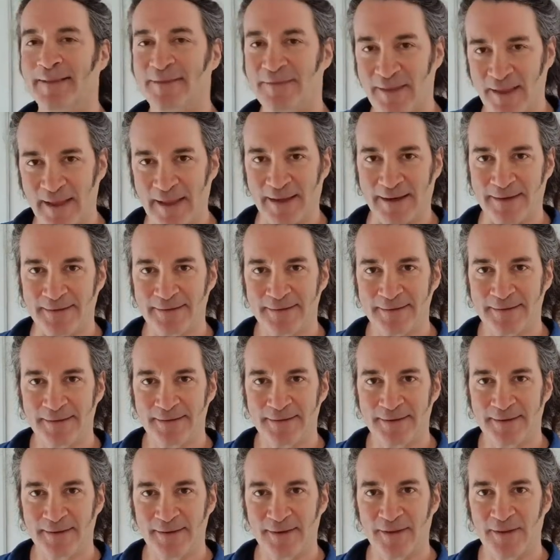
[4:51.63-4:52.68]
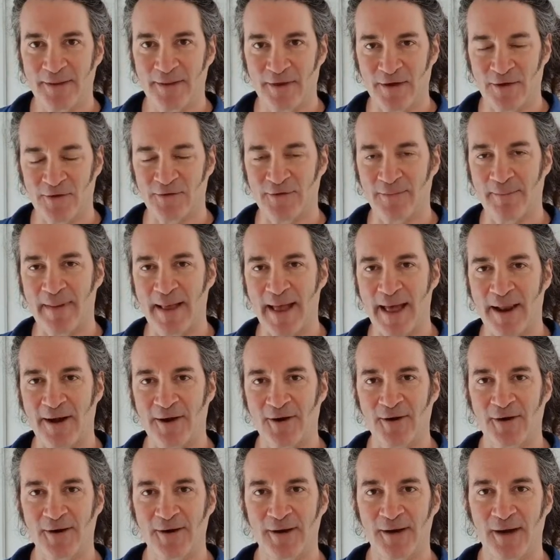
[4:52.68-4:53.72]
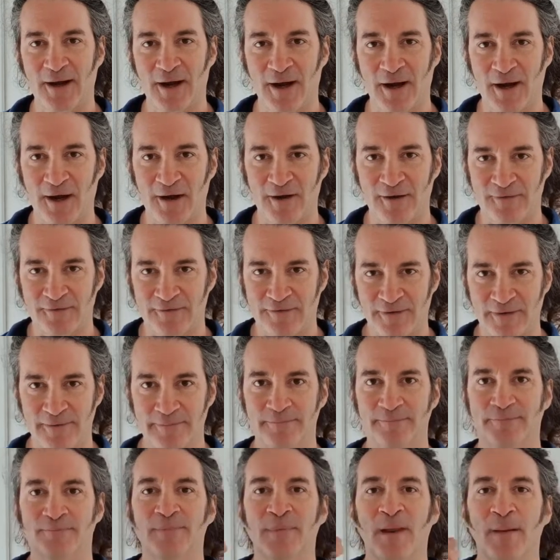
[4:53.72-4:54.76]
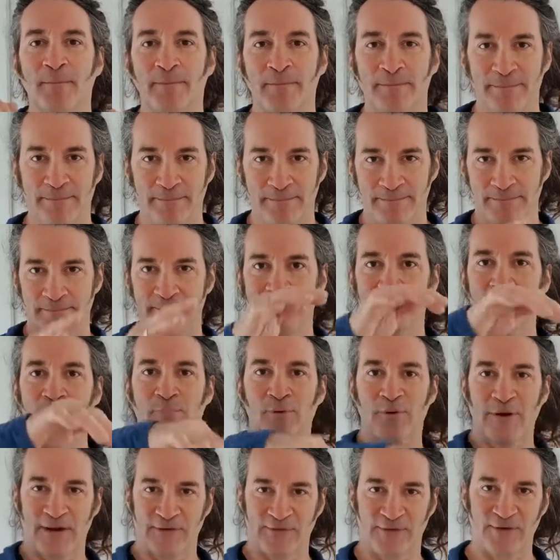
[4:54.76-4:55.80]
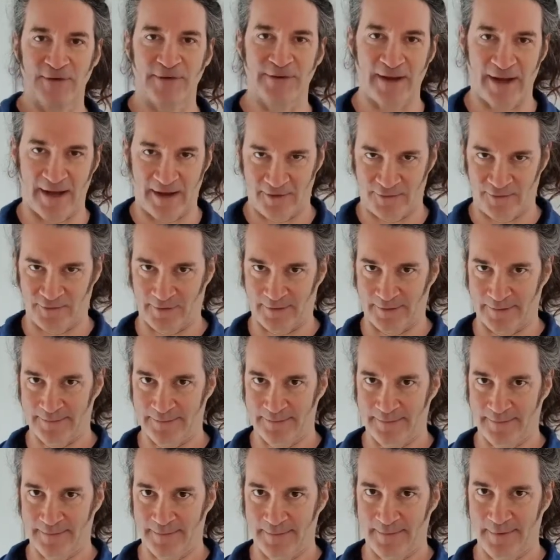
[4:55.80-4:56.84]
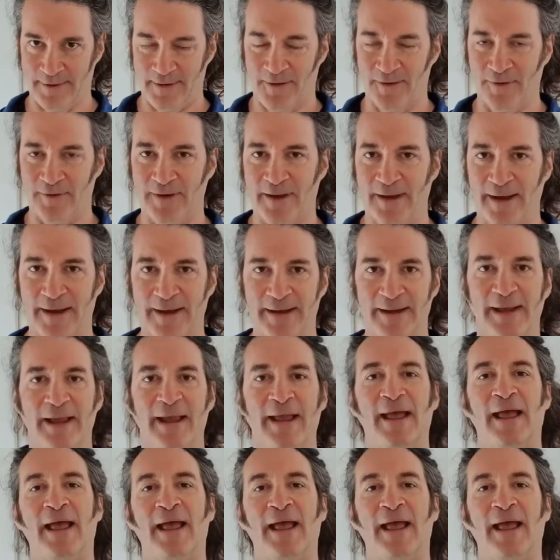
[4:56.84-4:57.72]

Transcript: Then there's a matter of presentation, okay?